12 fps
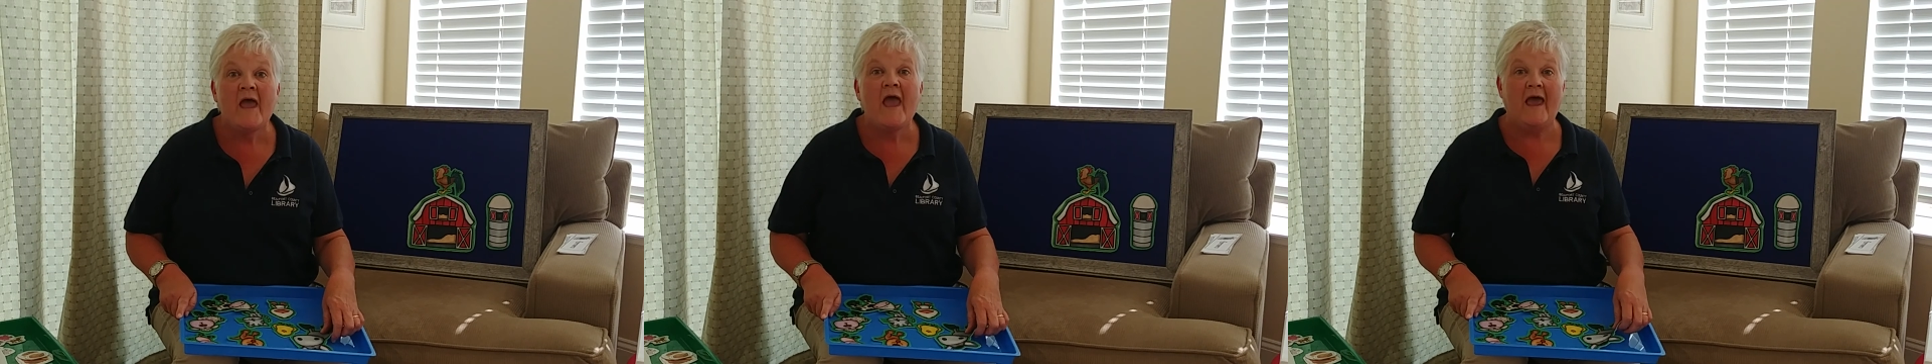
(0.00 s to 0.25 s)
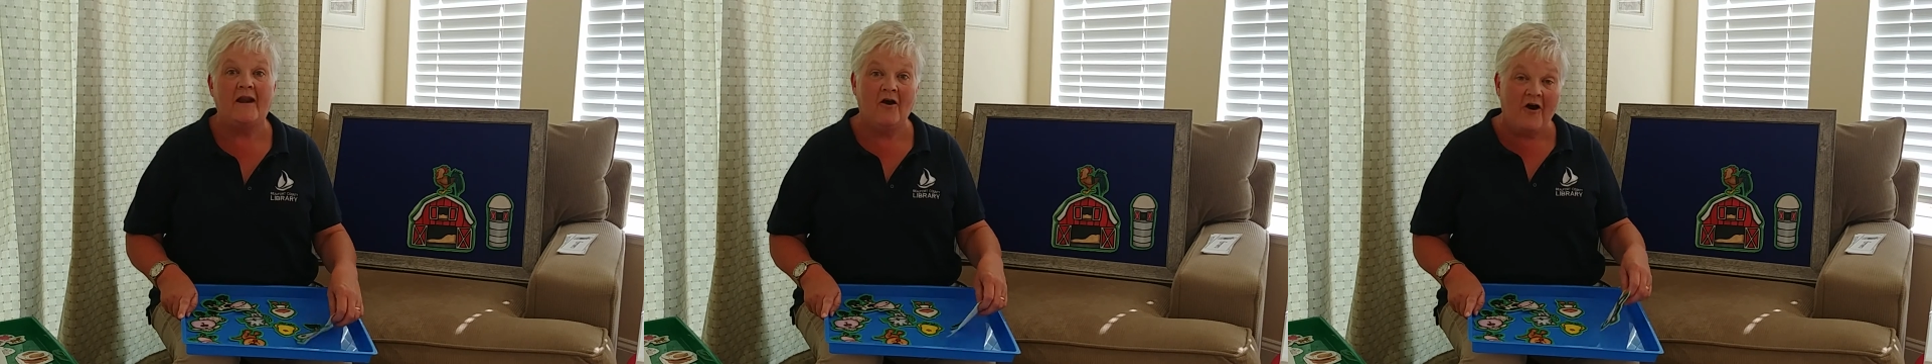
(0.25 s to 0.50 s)

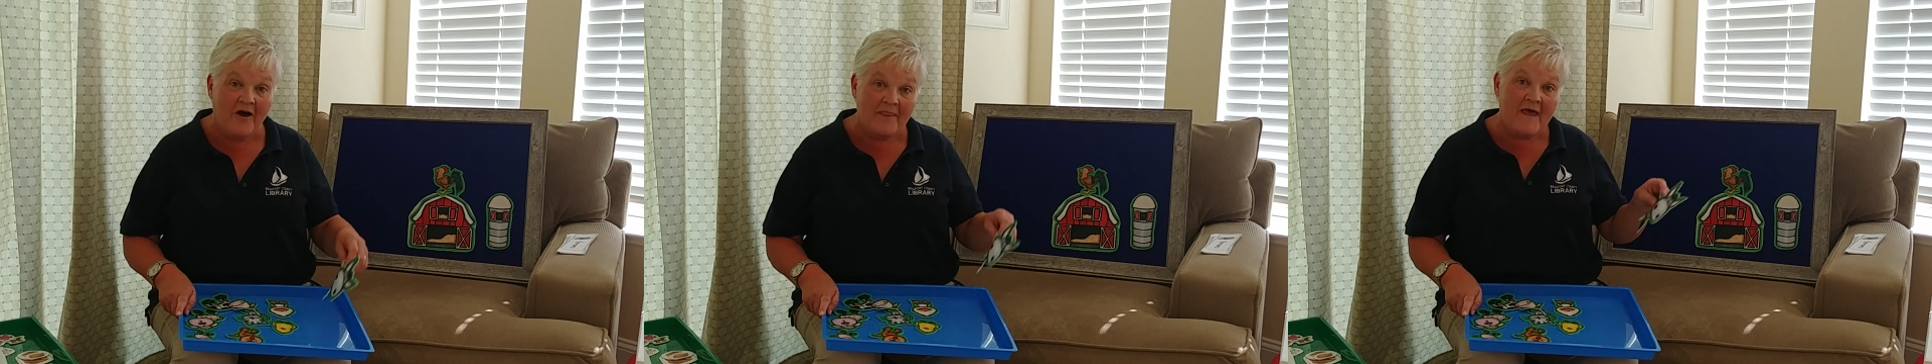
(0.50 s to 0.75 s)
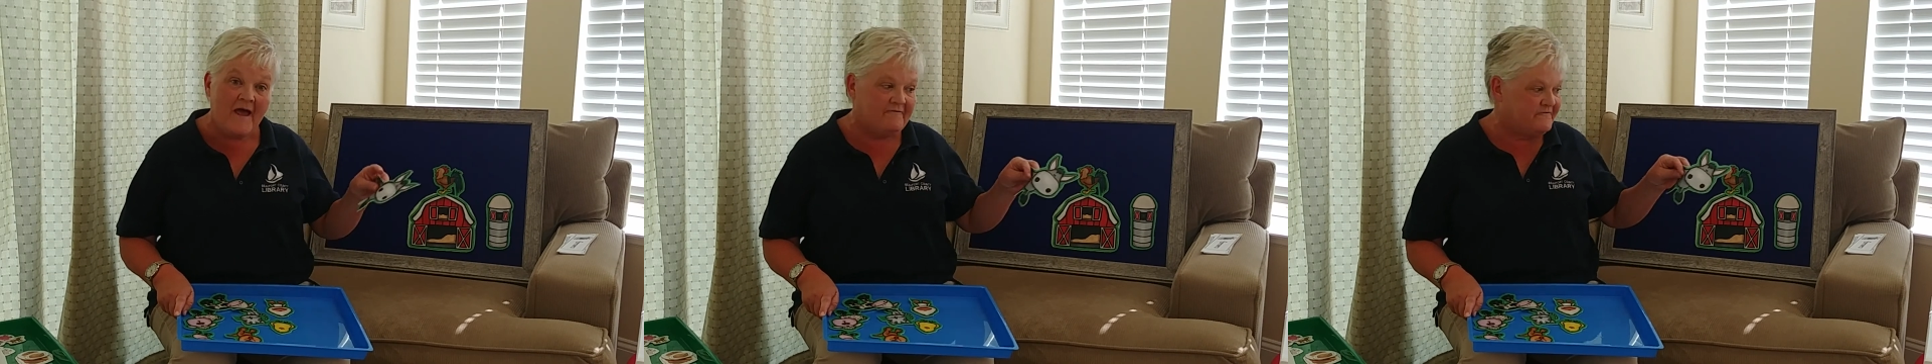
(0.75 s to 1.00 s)
And on
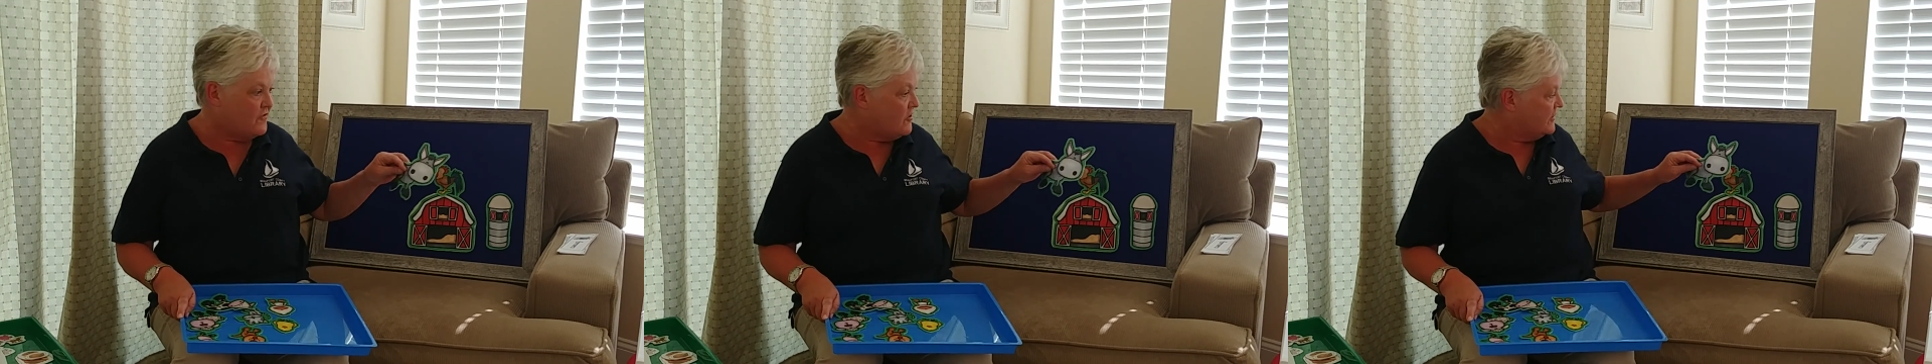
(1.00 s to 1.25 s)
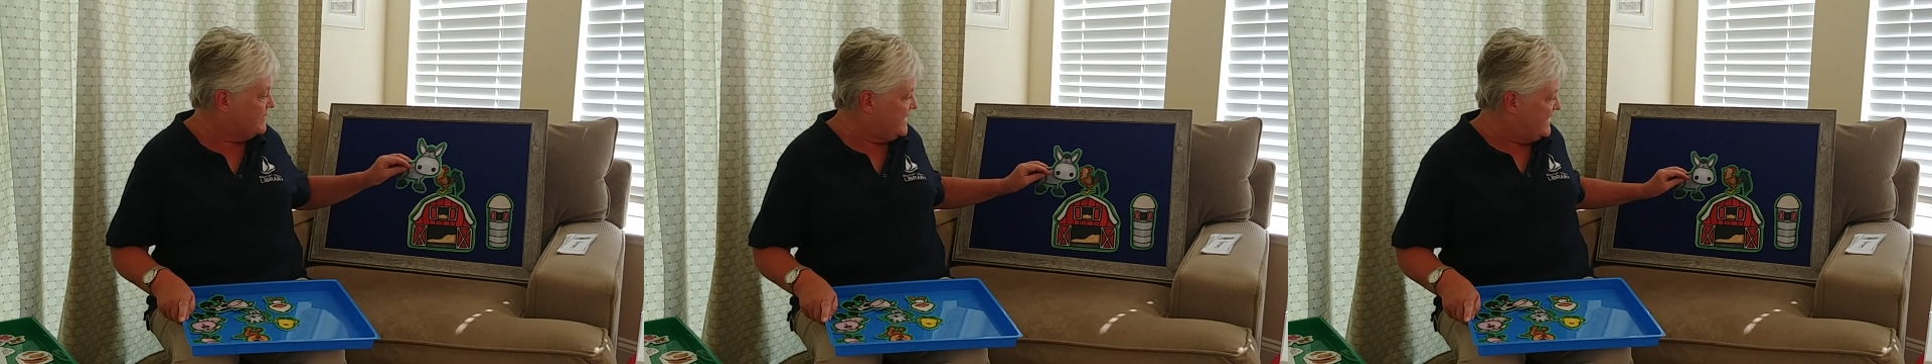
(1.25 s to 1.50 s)
that
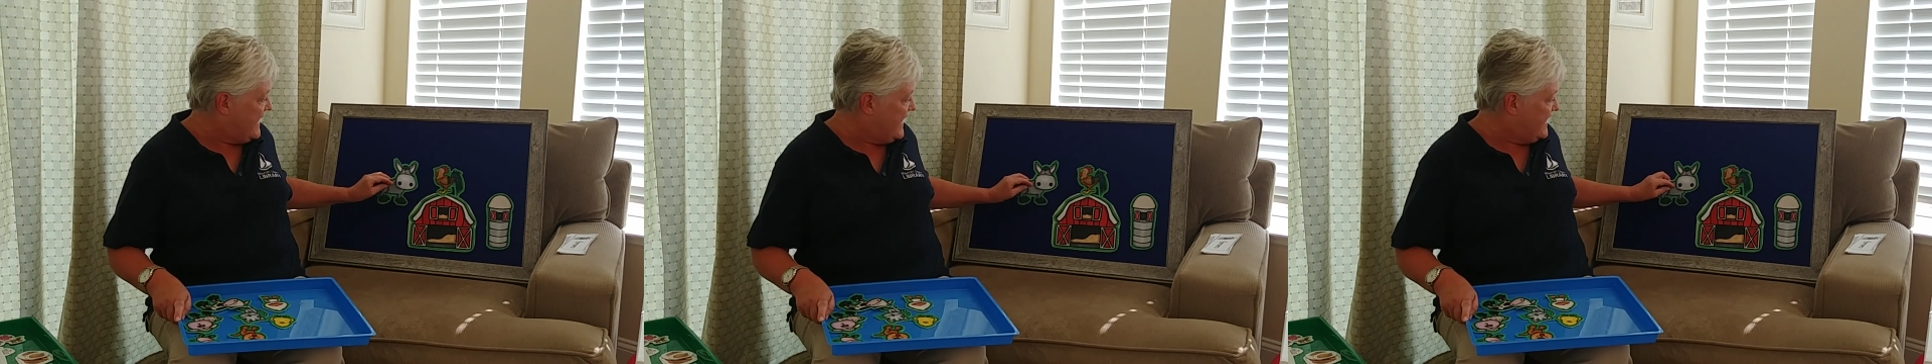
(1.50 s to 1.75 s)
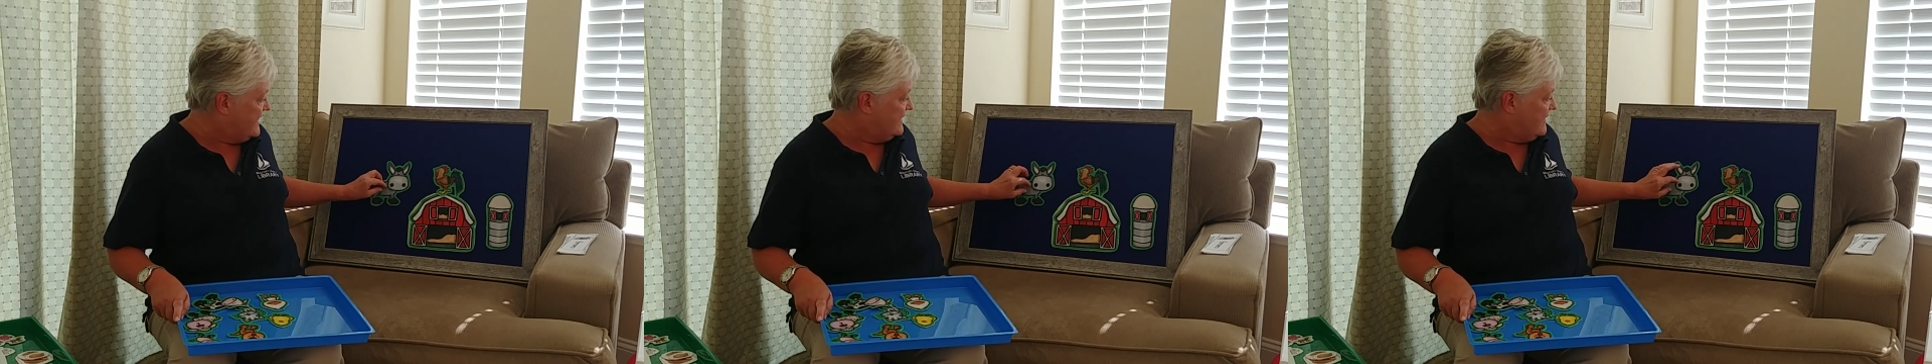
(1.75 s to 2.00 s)
farm he
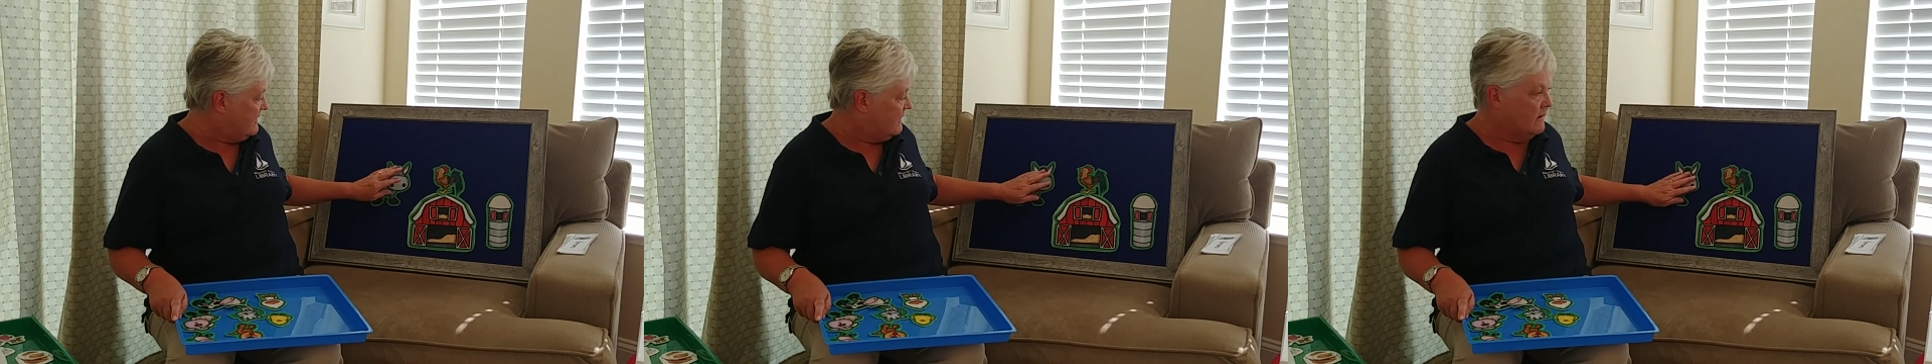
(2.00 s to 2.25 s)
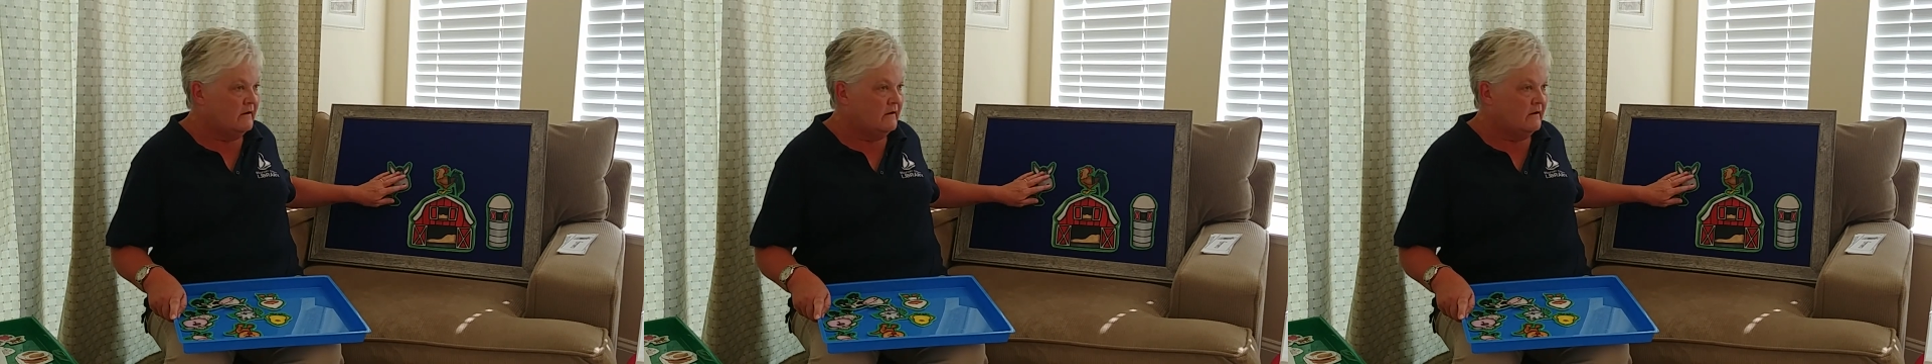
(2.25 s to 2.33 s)
had a